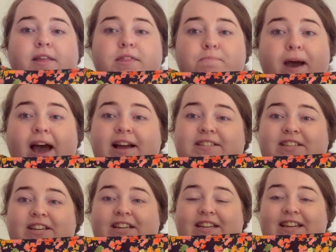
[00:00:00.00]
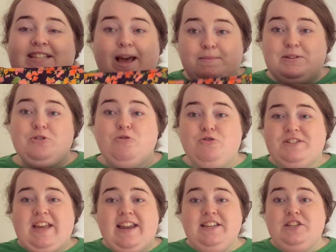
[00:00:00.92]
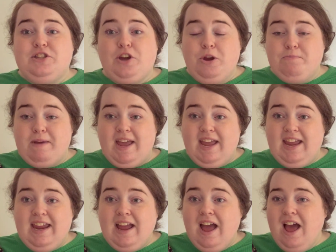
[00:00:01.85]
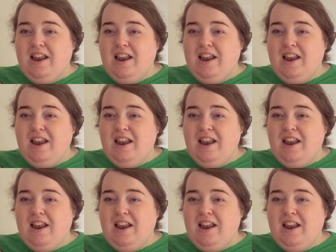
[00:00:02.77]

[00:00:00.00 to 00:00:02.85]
the pattern is absolutely gorgeous and it's so me.